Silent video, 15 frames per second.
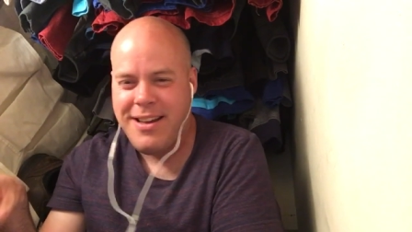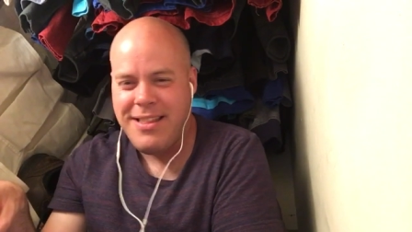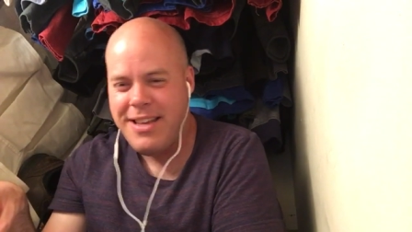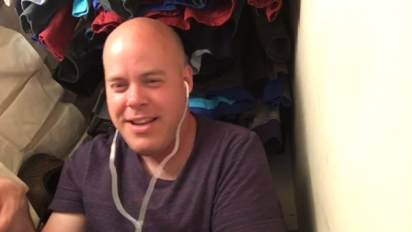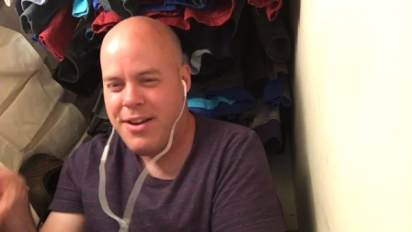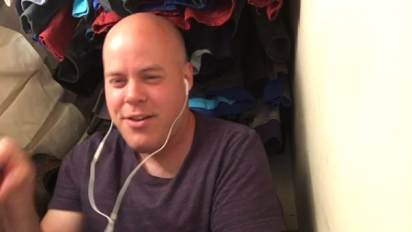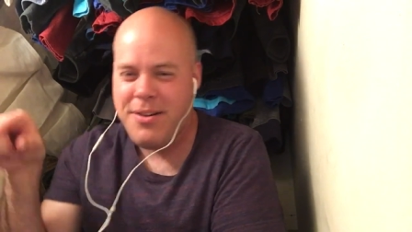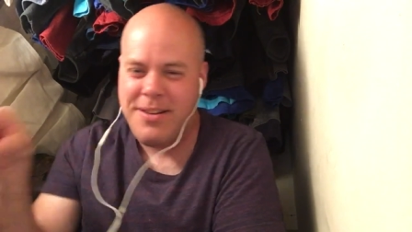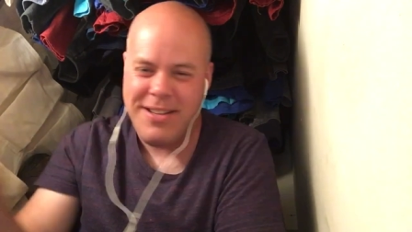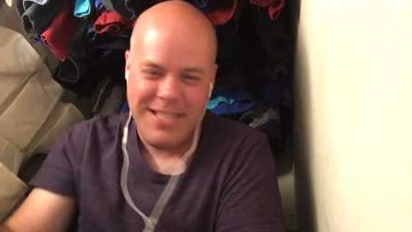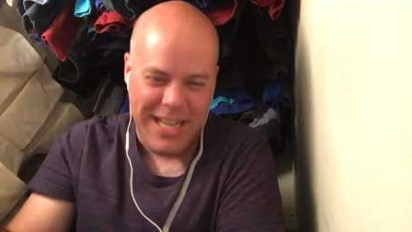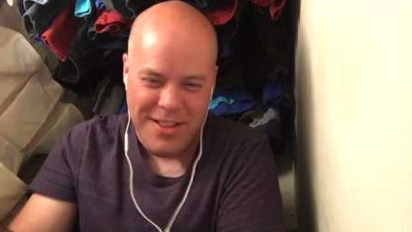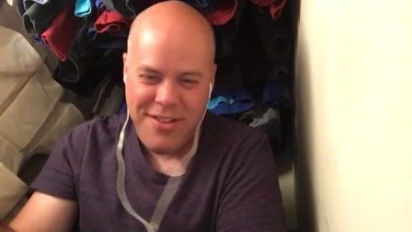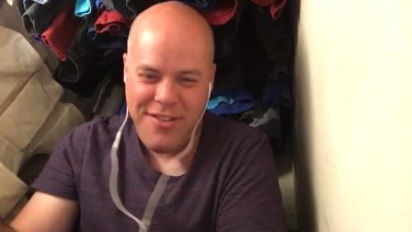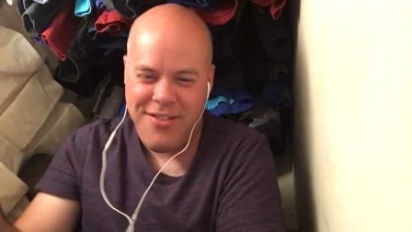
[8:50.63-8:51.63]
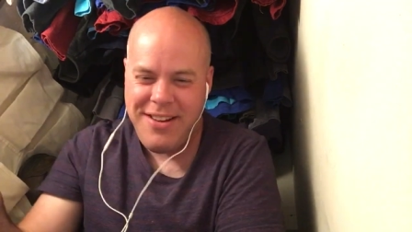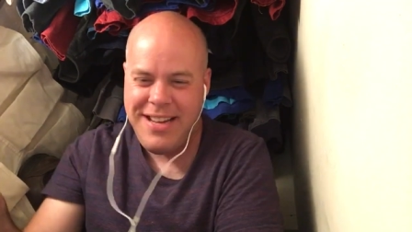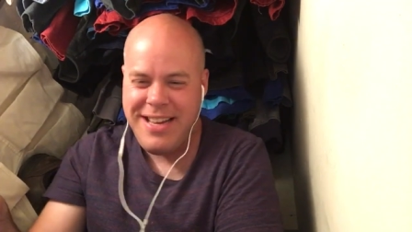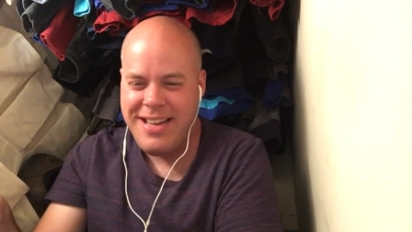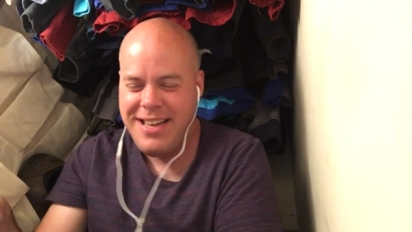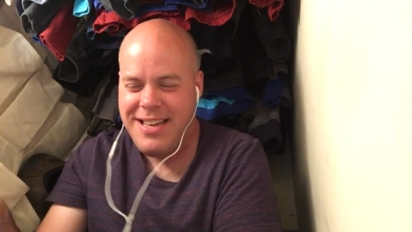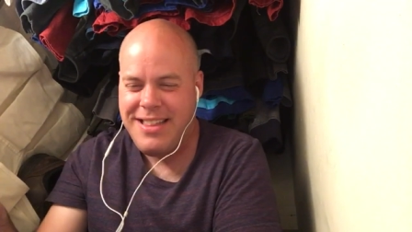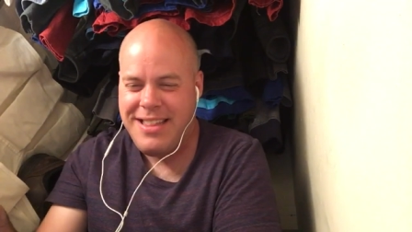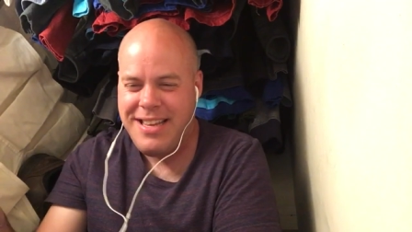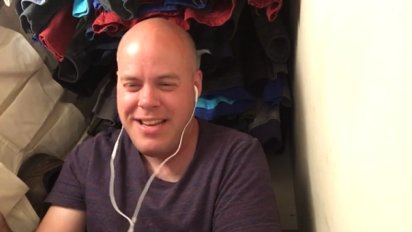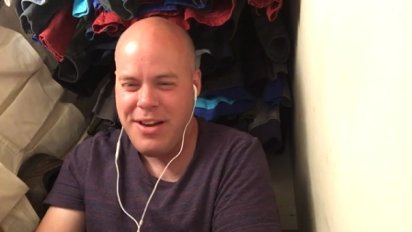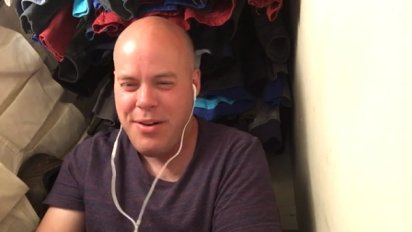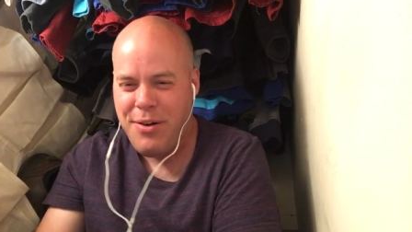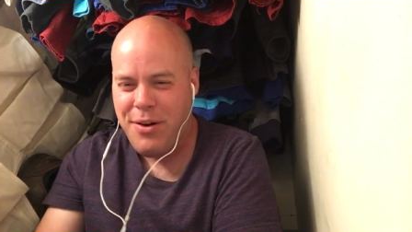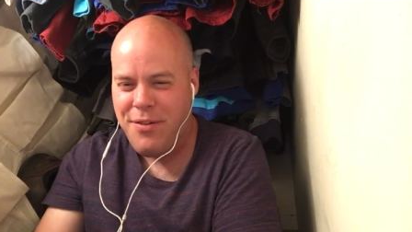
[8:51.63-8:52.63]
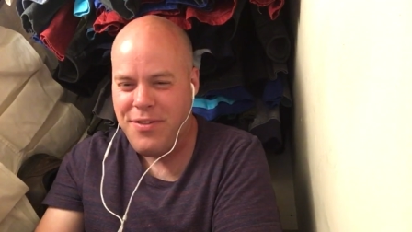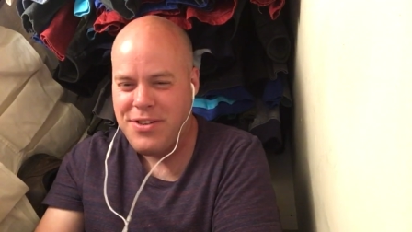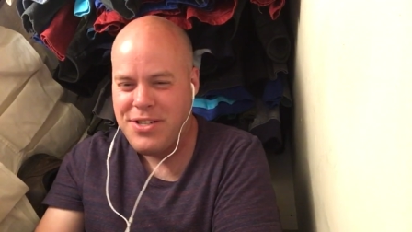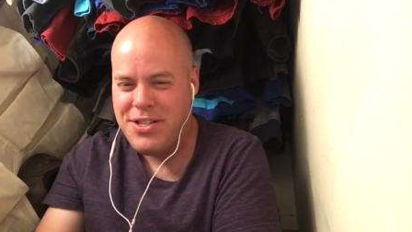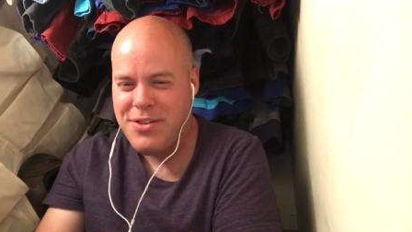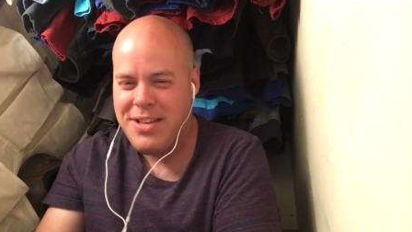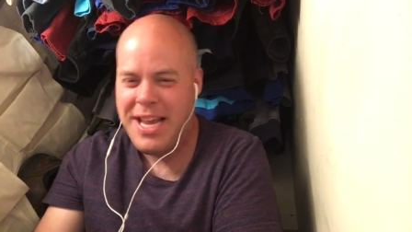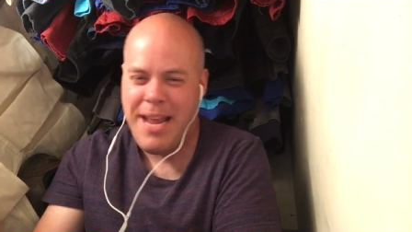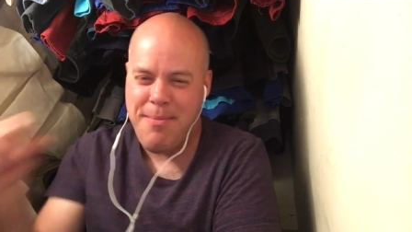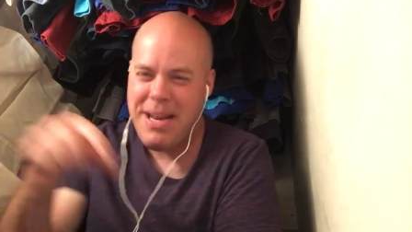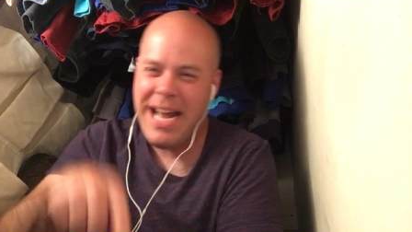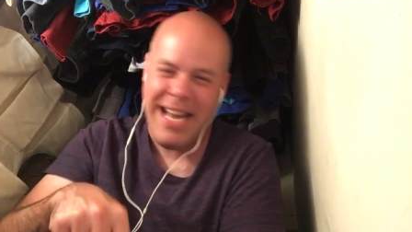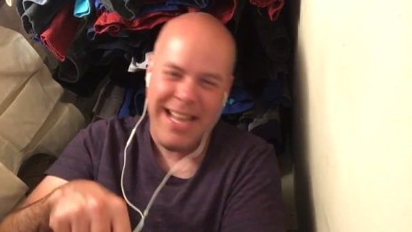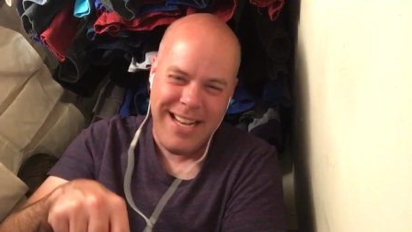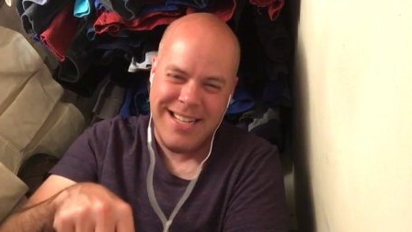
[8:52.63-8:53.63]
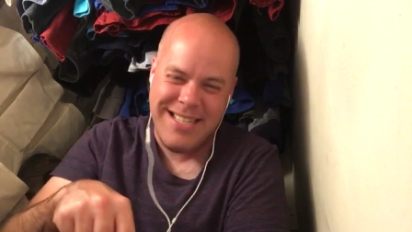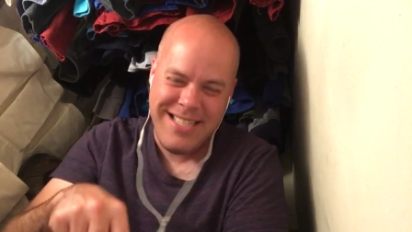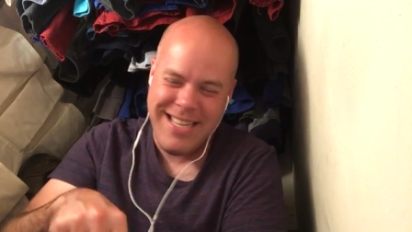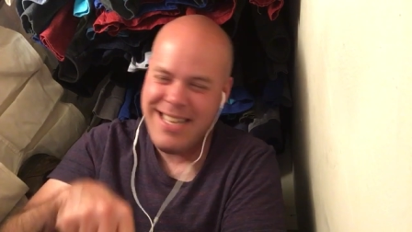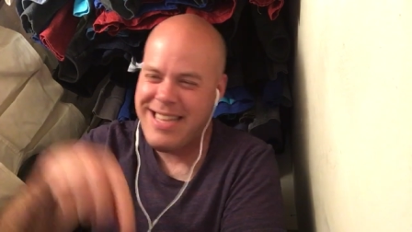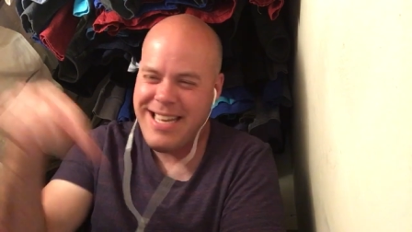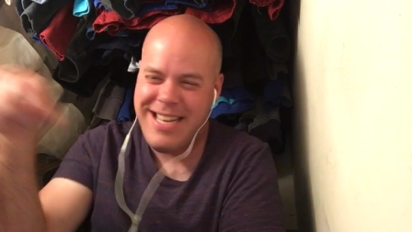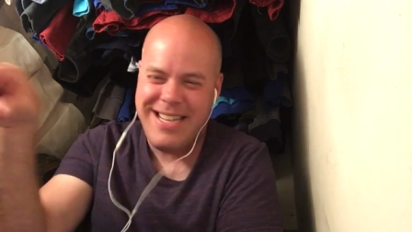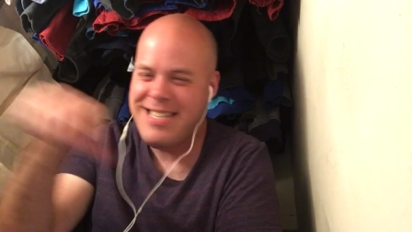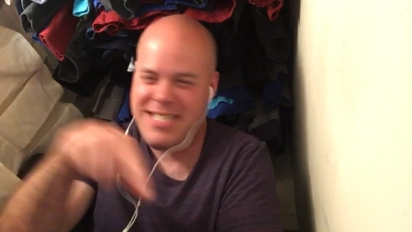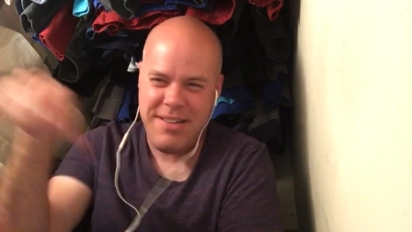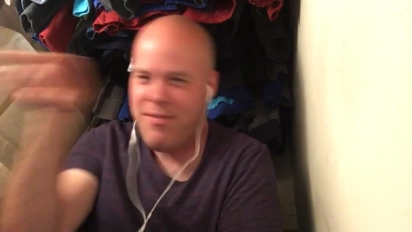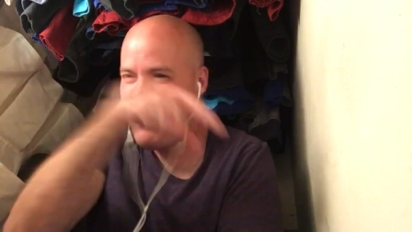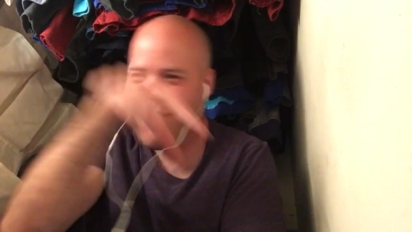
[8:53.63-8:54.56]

and then go to South Korea, and then go over to the Cayman Islands, and then just...